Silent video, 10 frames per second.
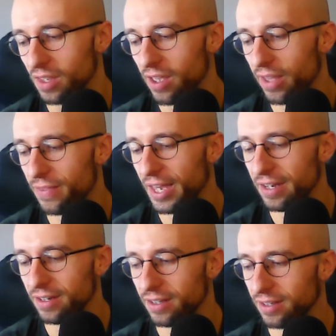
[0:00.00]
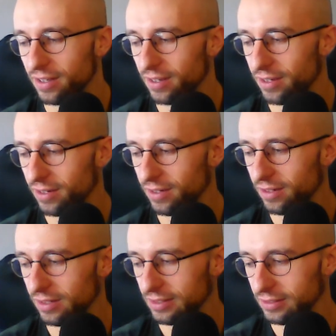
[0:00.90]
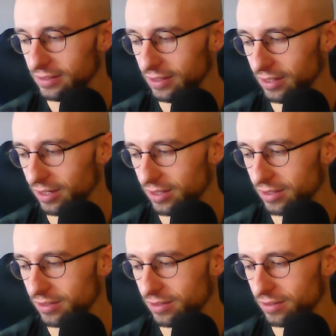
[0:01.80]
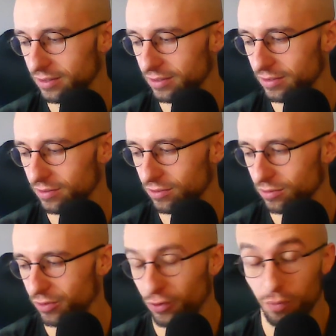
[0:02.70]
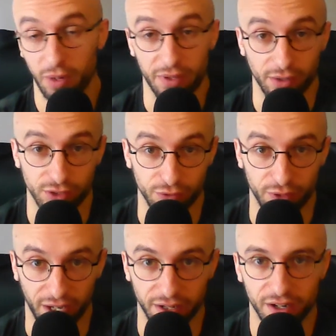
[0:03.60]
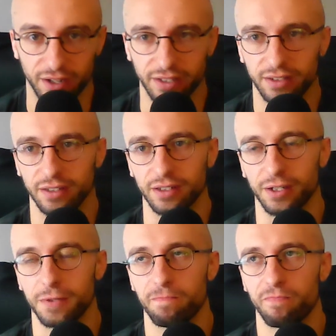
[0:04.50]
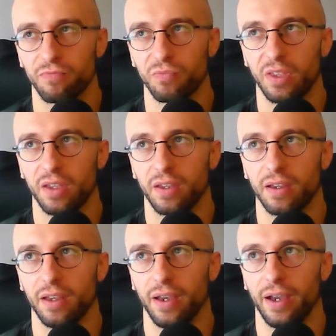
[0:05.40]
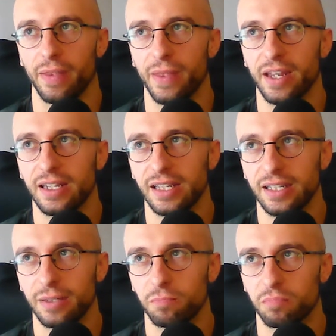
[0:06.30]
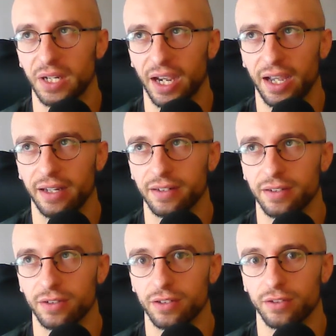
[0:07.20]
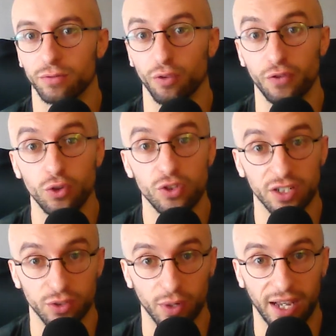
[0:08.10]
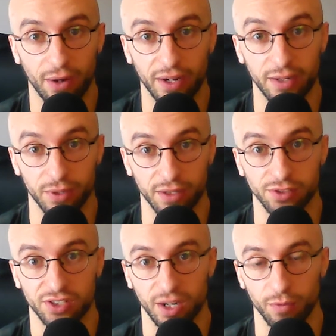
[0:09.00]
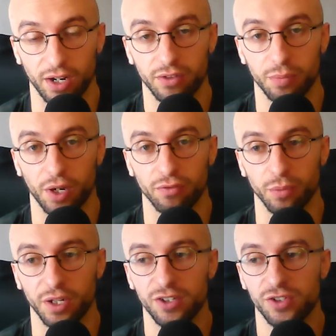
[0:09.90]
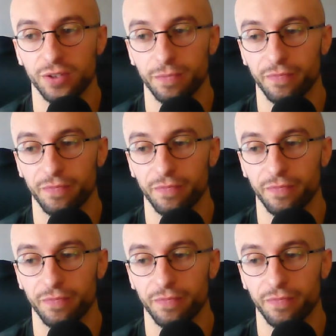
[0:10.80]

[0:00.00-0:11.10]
And then uh, we thought maybe that was just for that night, you know? And then he began refusing to allow anyone else to come round apart from us.